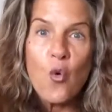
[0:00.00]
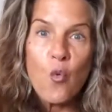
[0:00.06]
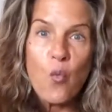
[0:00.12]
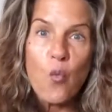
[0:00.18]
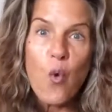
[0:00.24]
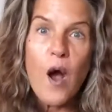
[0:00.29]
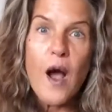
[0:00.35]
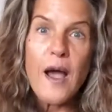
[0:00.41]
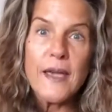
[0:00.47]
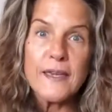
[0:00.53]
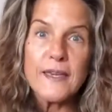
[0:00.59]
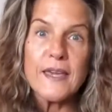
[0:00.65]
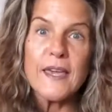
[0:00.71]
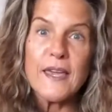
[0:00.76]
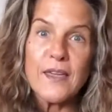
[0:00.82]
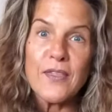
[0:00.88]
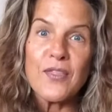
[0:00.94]
Why
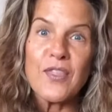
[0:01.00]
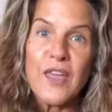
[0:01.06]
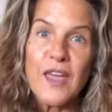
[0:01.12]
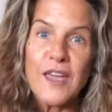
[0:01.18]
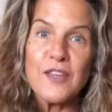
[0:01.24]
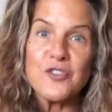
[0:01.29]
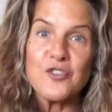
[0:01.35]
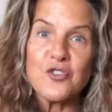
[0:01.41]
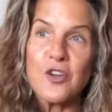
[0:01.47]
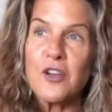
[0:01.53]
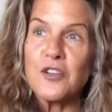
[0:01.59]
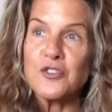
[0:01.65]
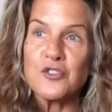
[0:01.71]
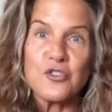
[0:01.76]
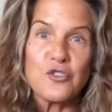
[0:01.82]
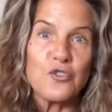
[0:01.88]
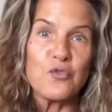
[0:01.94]
can't they
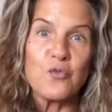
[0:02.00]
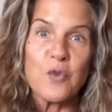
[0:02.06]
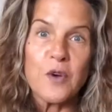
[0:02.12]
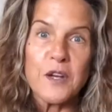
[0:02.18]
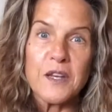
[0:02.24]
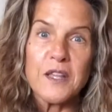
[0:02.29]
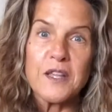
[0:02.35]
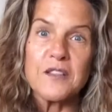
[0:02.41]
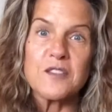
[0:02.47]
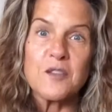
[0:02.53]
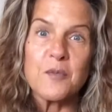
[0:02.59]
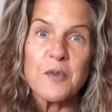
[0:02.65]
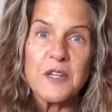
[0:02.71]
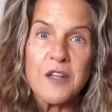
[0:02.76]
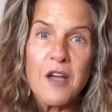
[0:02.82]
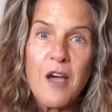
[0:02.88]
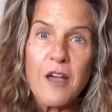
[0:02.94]
just do what needs to
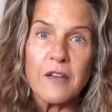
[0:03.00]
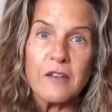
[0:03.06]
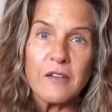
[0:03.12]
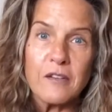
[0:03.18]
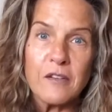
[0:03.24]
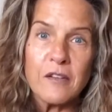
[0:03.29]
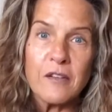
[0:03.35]
be done?